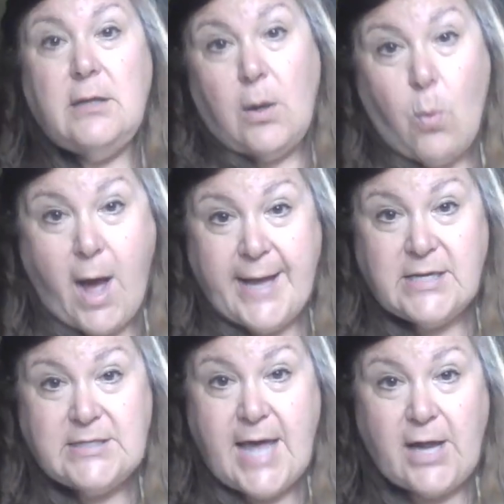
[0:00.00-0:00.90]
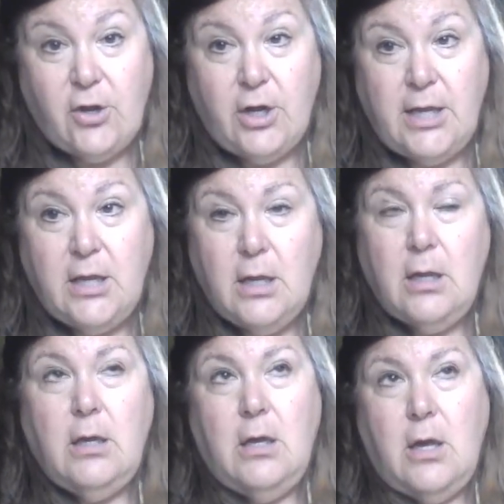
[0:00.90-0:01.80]
Now, why is that good?
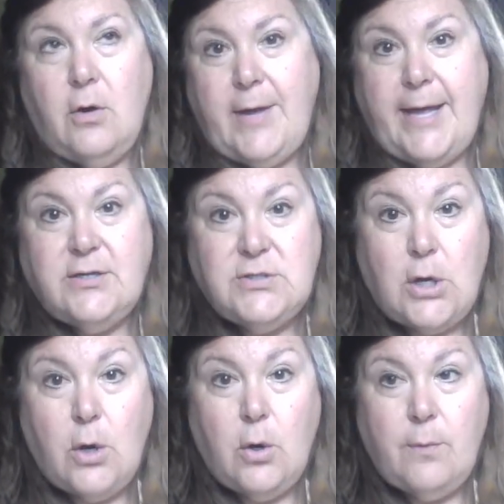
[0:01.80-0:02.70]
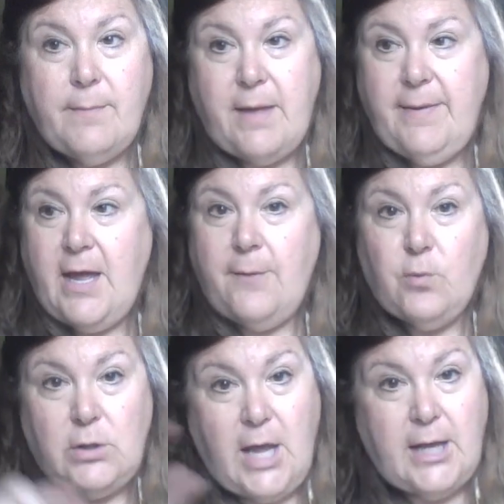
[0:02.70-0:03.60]
Okay, so maybe I'm
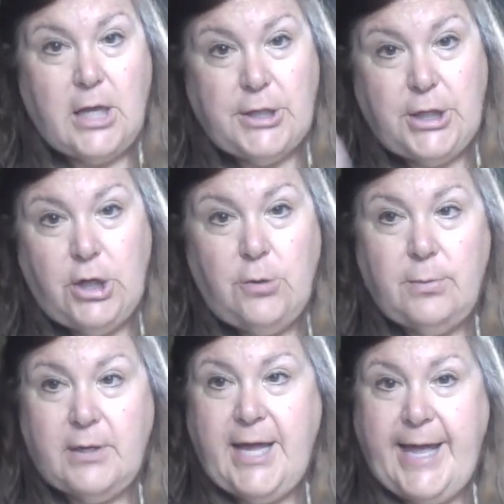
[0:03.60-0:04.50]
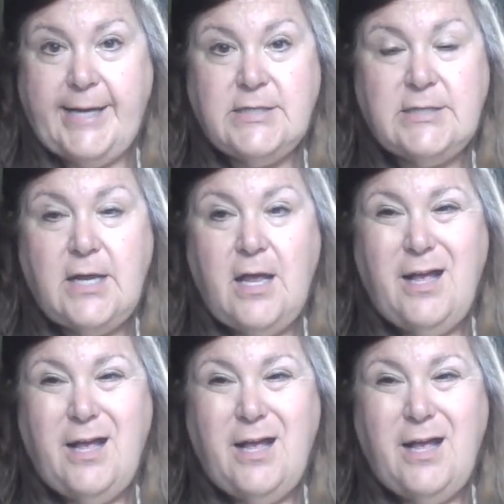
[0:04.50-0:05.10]
relying on the Hubert case,